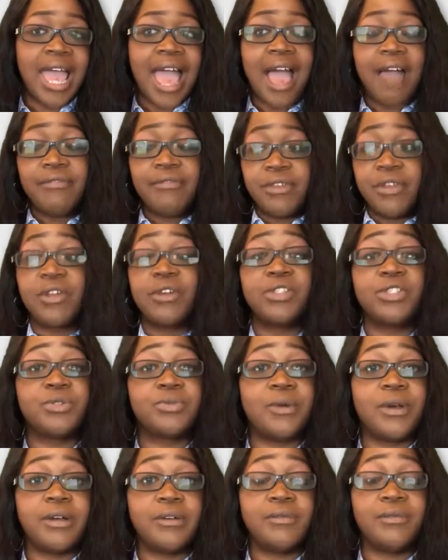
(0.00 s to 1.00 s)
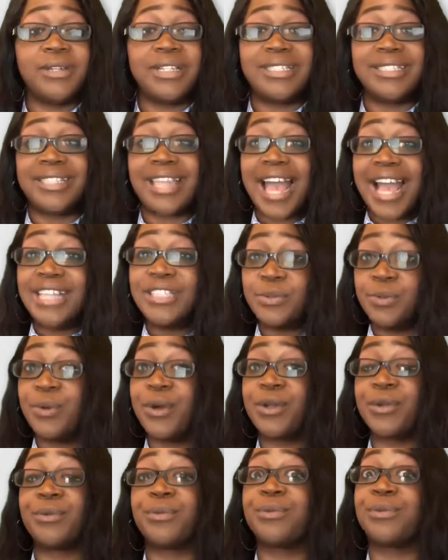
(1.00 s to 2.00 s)
After those 12 weeks, that's
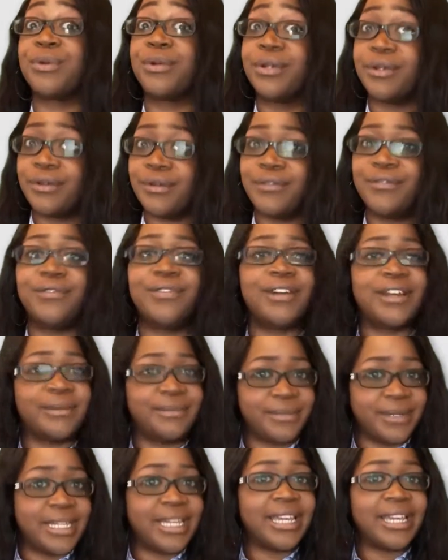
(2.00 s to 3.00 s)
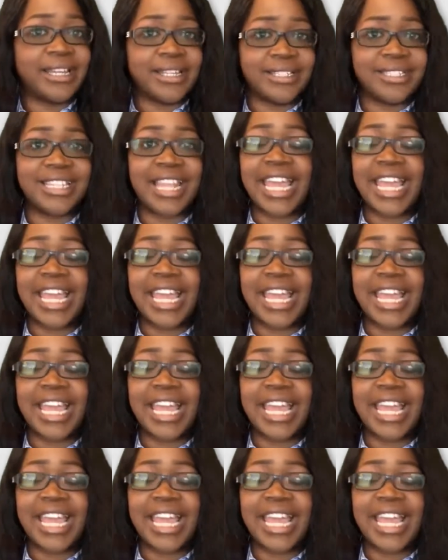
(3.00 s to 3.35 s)
where the real fun begins.